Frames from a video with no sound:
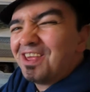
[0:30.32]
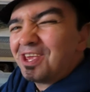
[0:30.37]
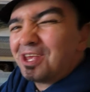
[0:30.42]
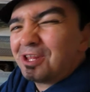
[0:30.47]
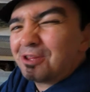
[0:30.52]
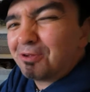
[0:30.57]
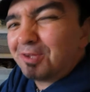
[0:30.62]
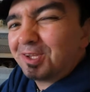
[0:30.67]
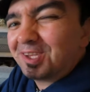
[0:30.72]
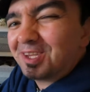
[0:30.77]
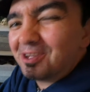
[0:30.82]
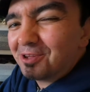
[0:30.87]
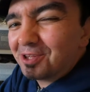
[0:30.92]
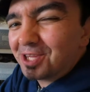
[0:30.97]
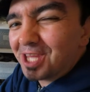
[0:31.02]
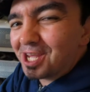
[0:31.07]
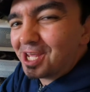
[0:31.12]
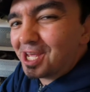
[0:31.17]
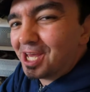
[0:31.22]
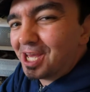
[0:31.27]
it will still
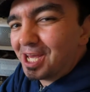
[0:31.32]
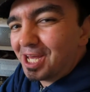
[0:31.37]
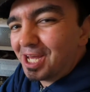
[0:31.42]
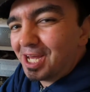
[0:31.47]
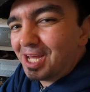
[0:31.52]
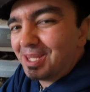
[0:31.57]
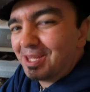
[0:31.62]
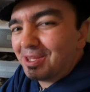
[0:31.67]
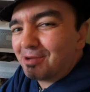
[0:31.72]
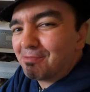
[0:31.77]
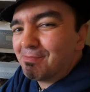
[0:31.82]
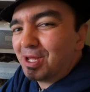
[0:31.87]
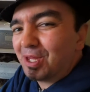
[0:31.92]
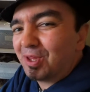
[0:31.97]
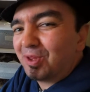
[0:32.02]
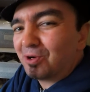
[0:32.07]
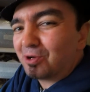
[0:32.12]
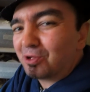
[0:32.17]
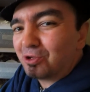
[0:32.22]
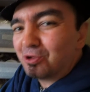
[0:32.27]
take uh, another
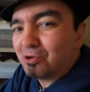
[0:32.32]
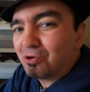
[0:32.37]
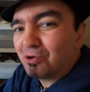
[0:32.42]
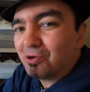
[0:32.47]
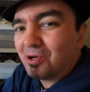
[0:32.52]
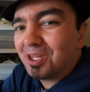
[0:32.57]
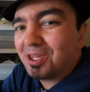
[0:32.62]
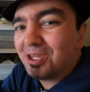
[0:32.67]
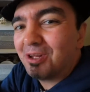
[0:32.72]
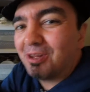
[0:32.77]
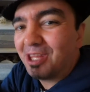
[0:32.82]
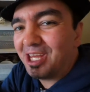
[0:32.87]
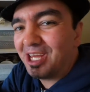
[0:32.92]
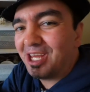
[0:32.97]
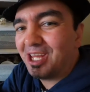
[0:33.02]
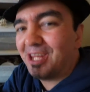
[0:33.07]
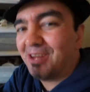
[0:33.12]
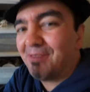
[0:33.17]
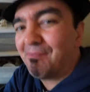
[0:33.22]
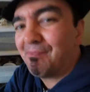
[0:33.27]
month or two until
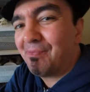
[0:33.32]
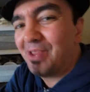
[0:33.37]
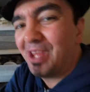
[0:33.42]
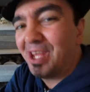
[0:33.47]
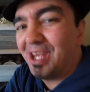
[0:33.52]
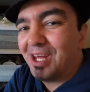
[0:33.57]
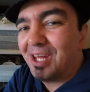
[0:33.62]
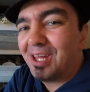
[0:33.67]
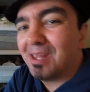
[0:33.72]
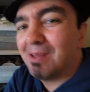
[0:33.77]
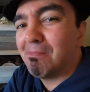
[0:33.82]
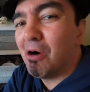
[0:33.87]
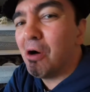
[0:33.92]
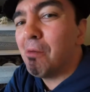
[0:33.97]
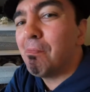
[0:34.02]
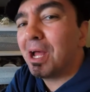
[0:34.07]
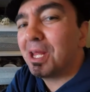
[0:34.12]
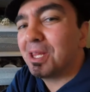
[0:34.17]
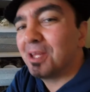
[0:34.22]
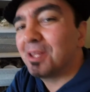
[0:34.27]
the, um, the ball
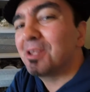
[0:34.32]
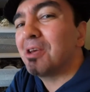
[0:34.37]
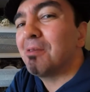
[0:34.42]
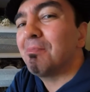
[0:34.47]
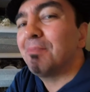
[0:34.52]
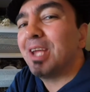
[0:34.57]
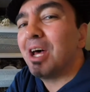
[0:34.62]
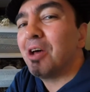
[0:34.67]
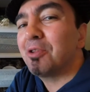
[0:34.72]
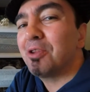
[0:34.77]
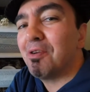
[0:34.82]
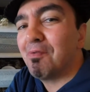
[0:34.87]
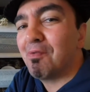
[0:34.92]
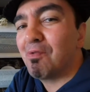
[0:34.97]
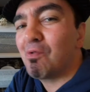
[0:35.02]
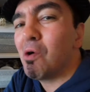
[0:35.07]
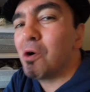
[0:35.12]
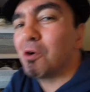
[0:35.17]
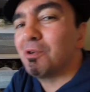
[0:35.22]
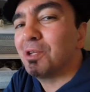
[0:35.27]
python comes out
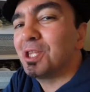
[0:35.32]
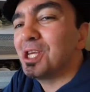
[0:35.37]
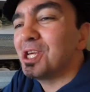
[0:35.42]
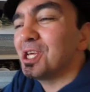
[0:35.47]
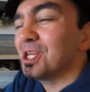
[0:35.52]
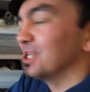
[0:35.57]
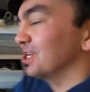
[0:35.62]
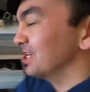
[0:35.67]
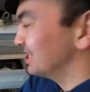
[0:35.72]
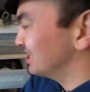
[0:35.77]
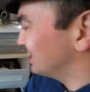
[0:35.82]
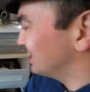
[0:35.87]
of quarantine.